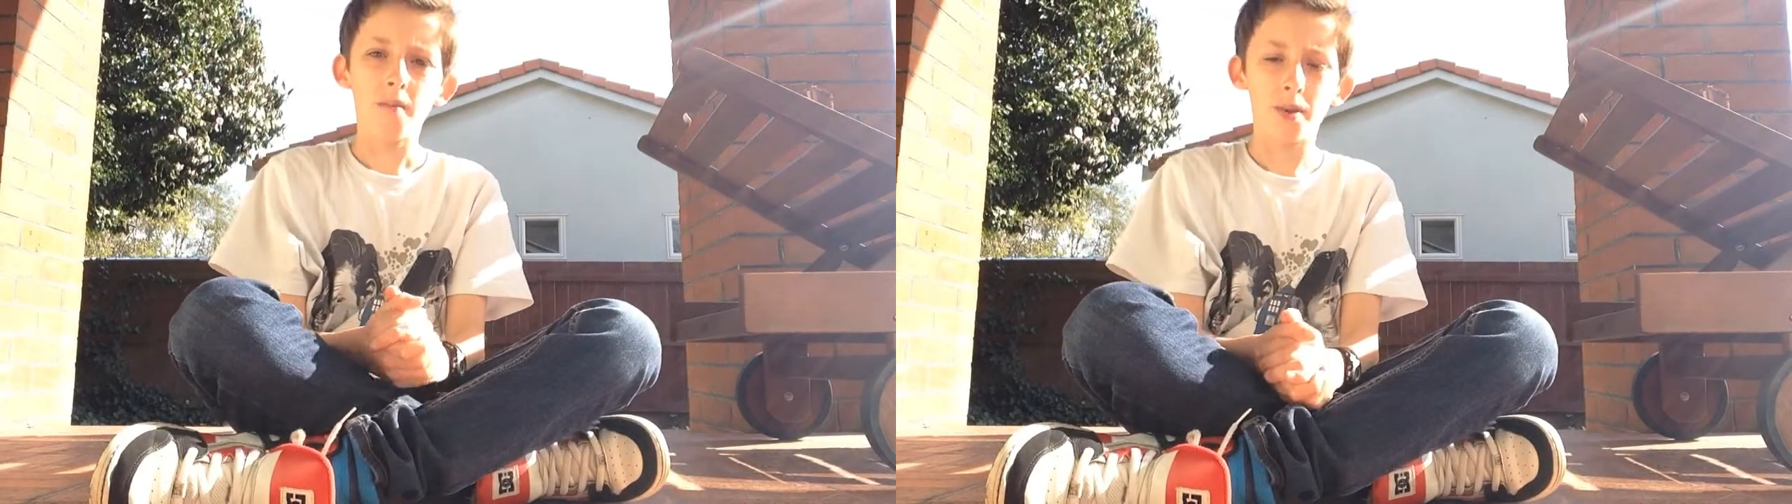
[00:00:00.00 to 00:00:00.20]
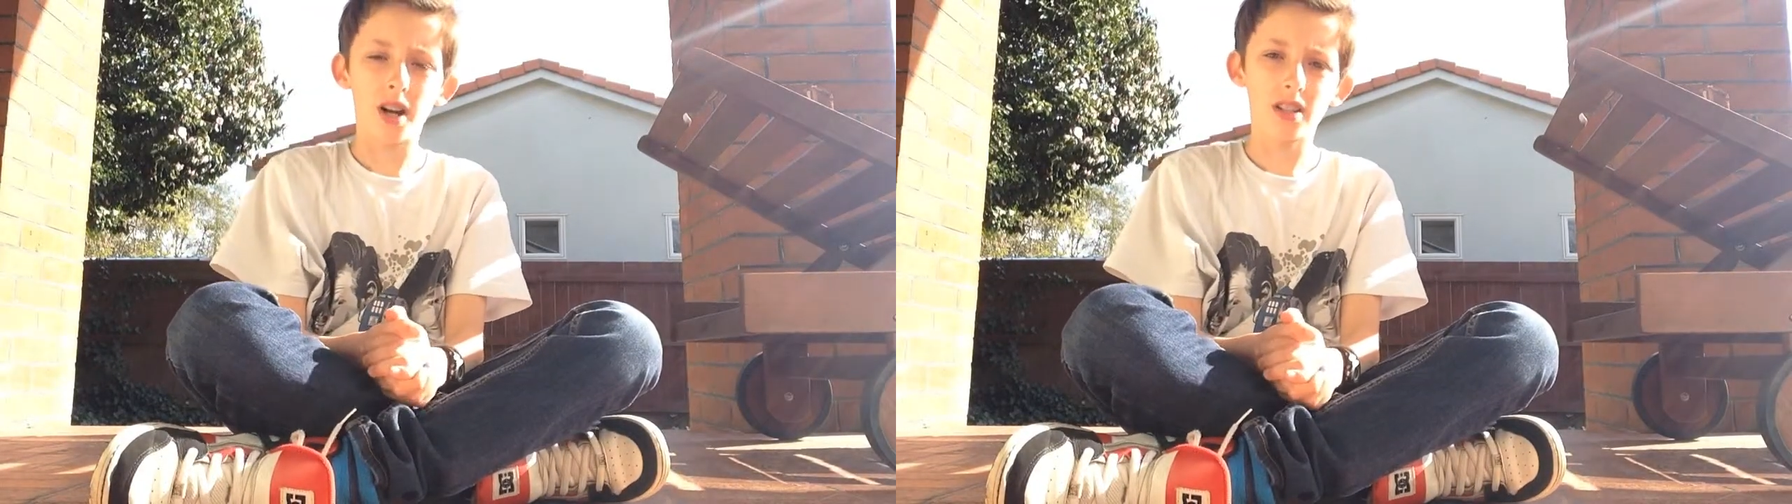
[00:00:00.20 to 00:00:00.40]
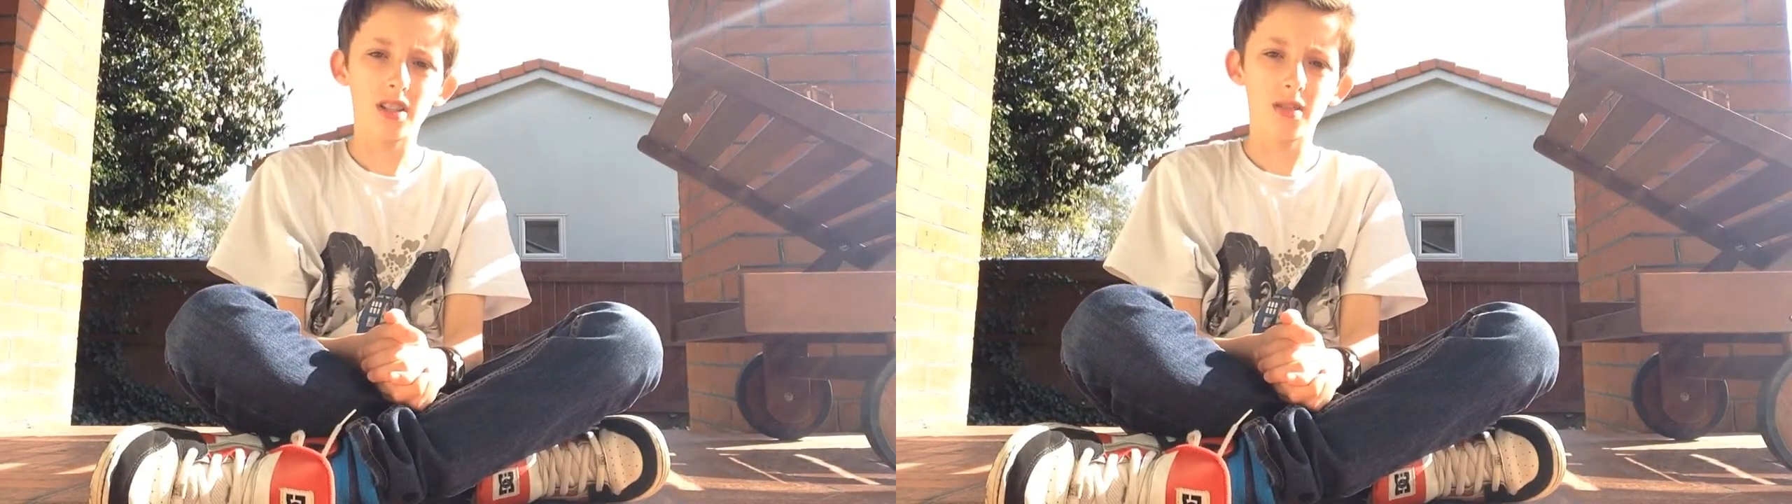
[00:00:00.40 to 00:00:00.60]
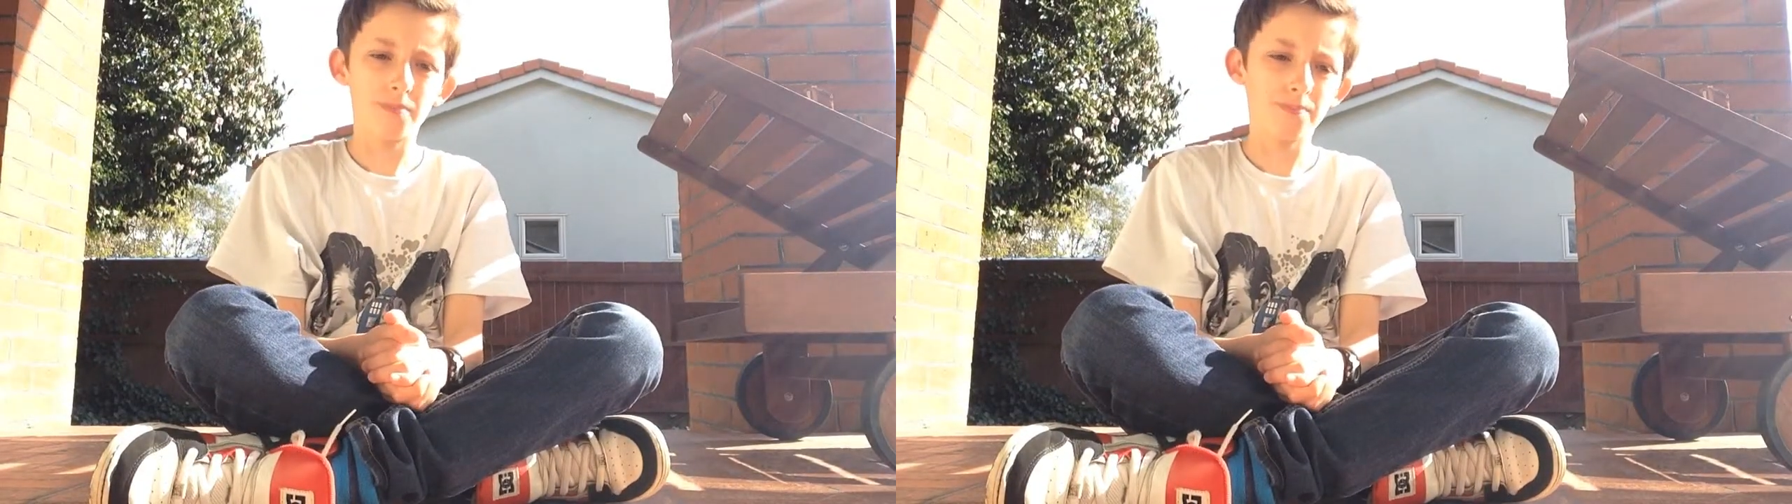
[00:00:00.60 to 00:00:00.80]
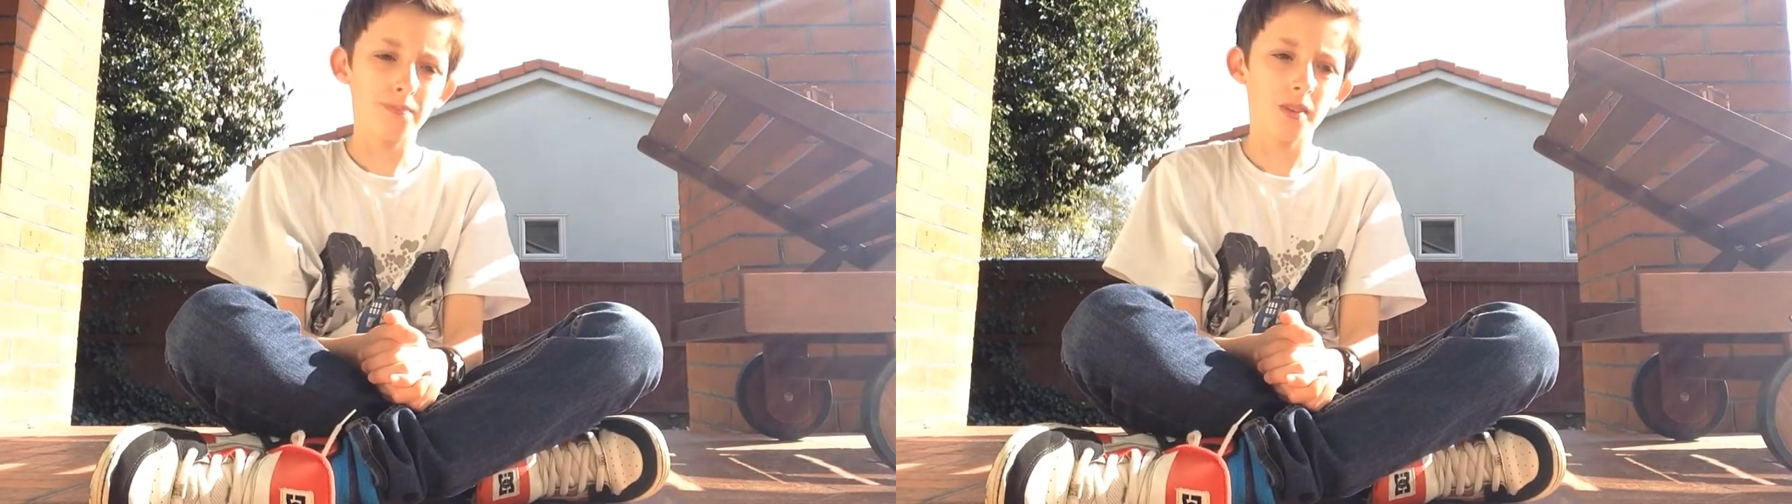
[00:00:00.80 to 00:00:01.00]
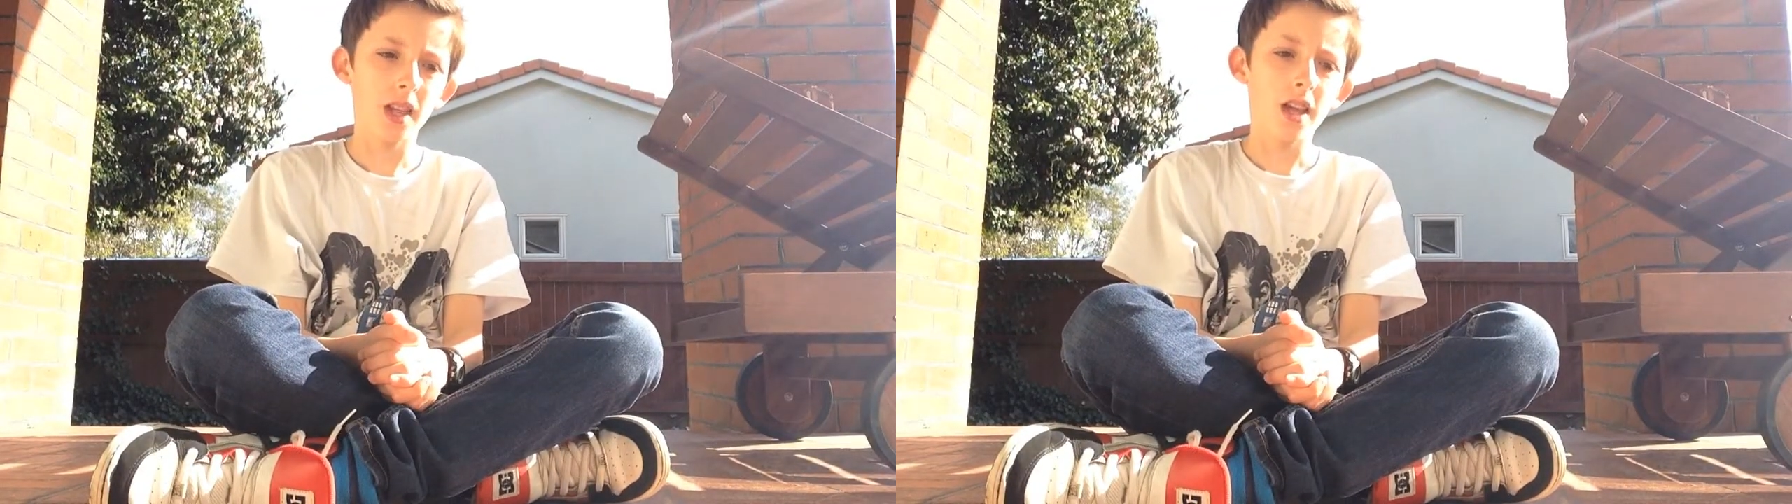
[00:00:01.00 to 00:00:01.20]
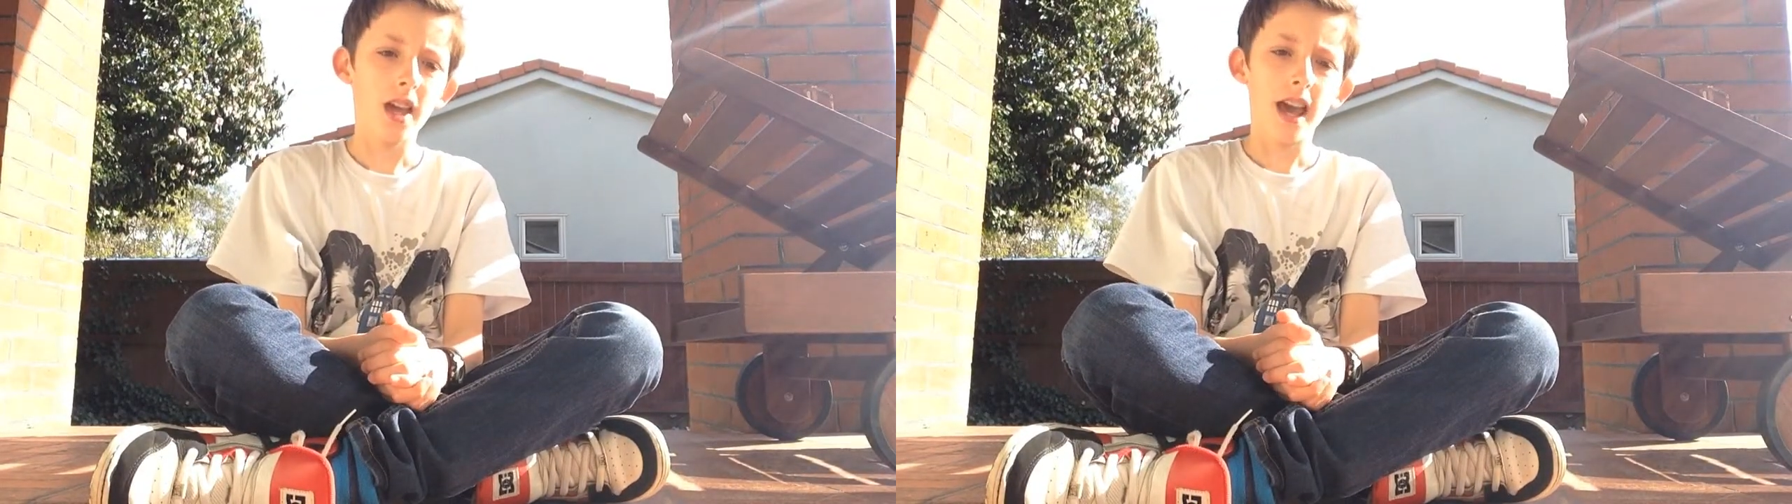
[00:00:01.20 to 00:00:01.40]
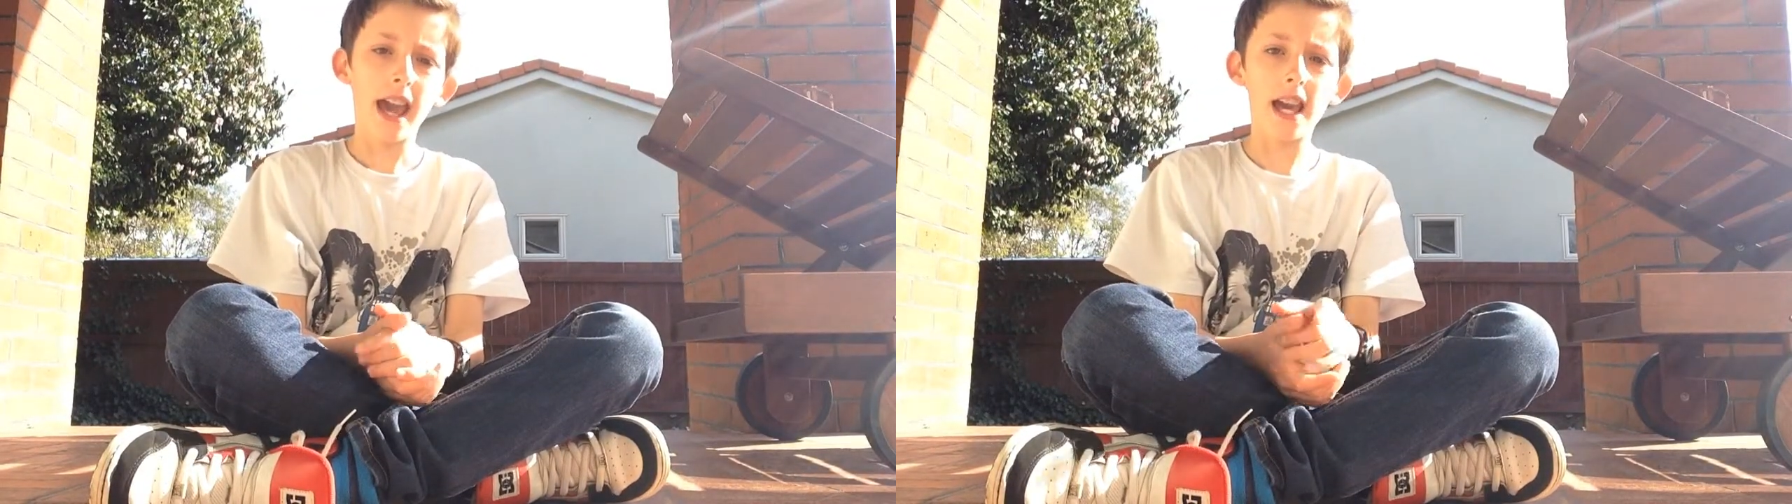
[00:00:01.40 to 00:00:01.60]
But
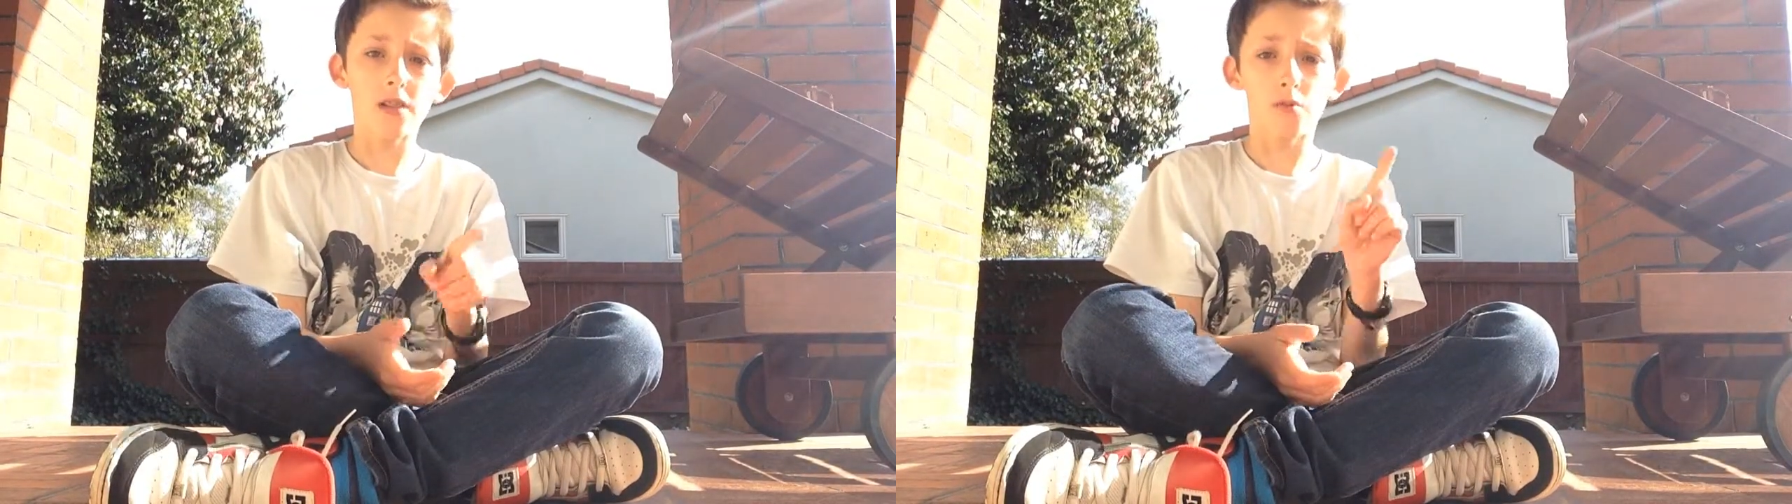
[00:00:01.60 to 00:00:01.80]
here's